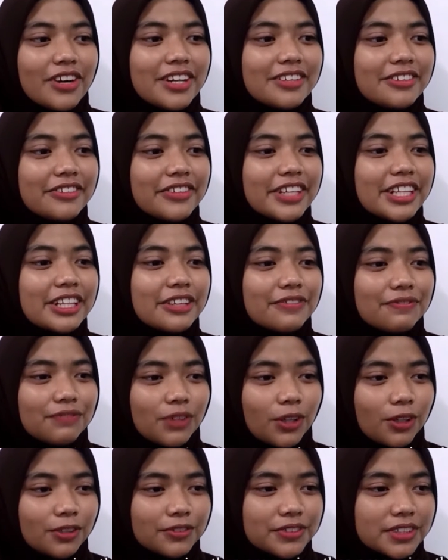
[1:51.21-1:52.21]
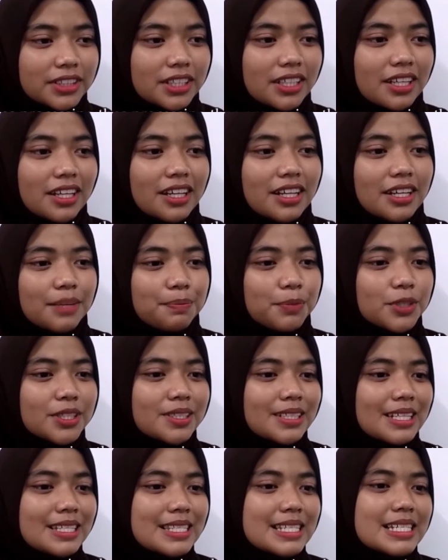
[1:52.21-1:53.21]
Rendering involves
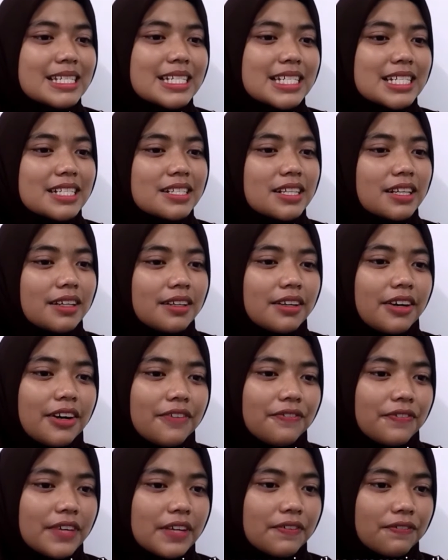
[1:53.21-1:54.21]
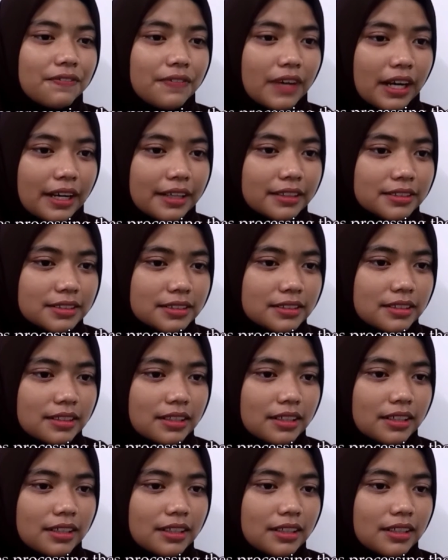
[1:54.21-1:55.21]
processing the graphic
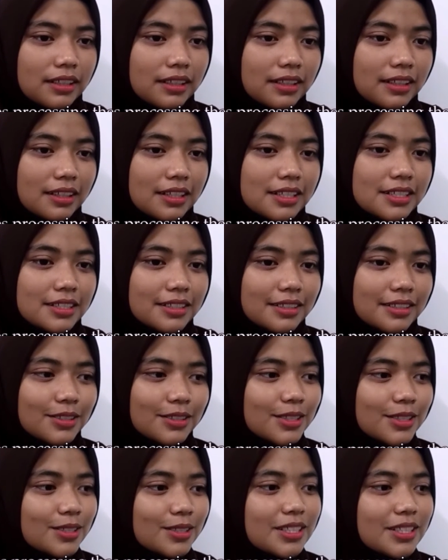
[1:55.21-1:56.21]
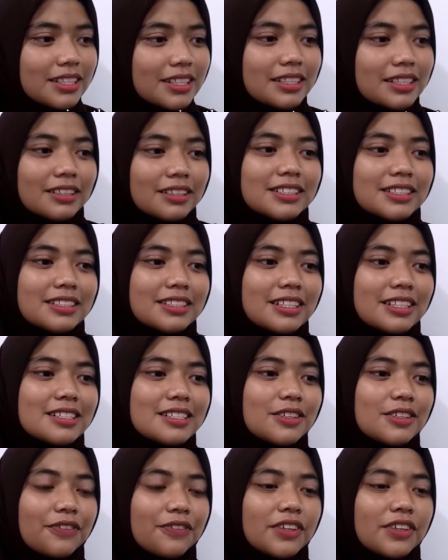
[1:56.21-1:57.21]
files to suit the
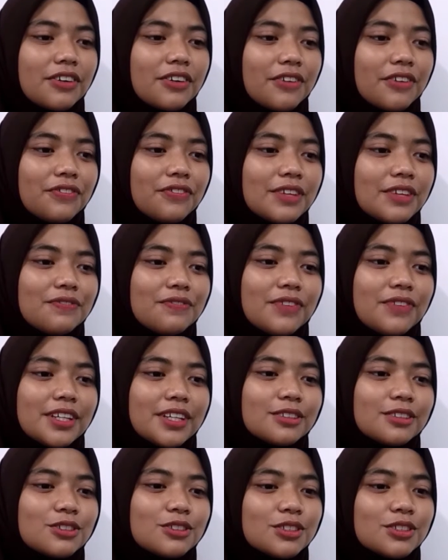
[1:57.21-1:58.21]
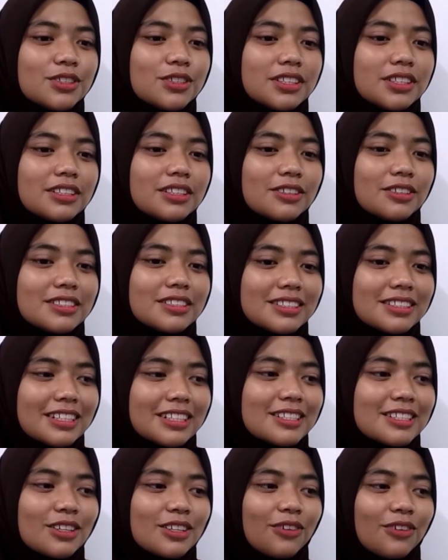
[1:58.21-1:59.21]
constraints of the graphic file to suit the
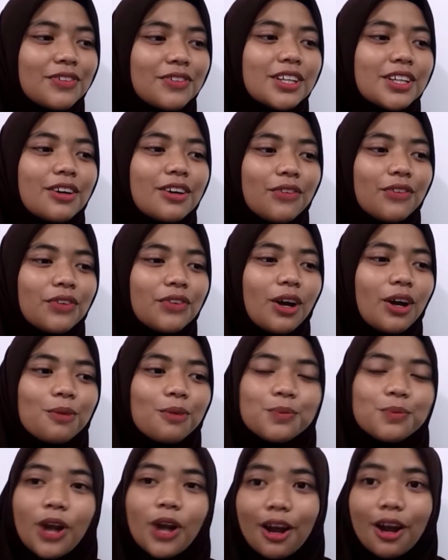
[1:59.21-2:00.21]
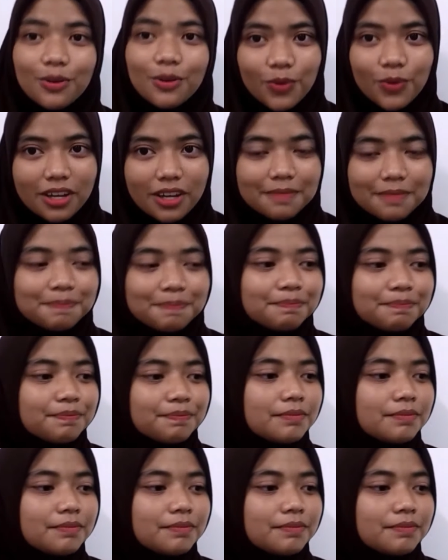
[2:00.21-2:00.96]
constraints of the graphic output hardware.